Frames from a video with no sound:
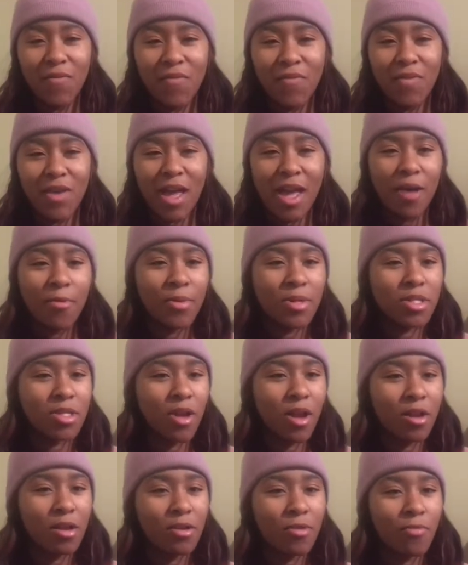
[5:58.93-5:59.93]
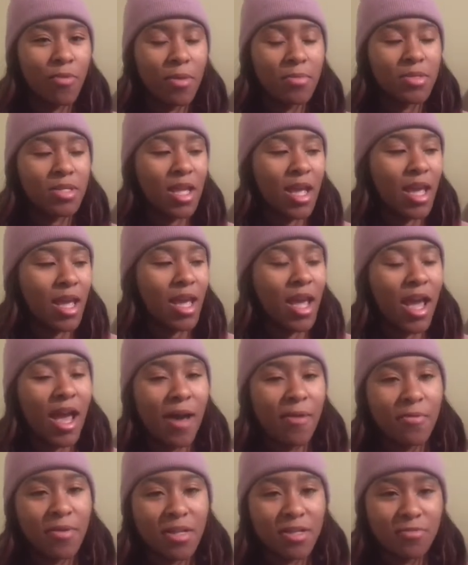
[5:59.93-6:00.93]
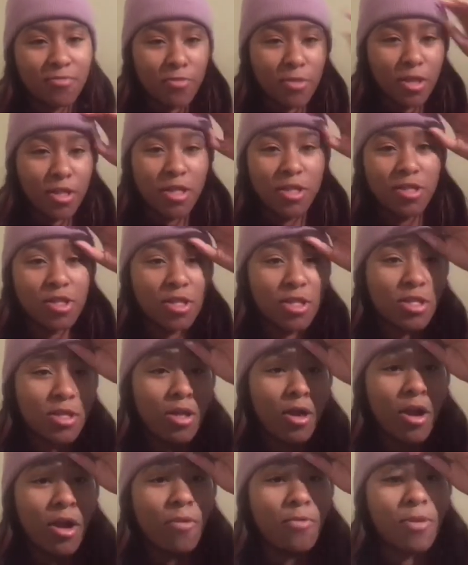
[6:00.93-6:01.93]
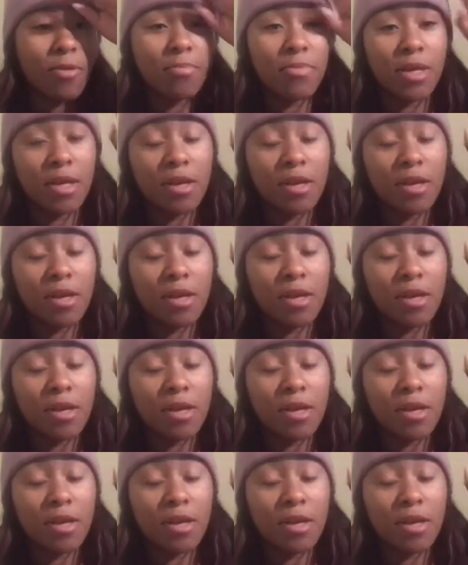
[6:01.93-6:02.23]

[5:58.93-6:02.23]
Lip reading: I was starting a website, I would really just start with Big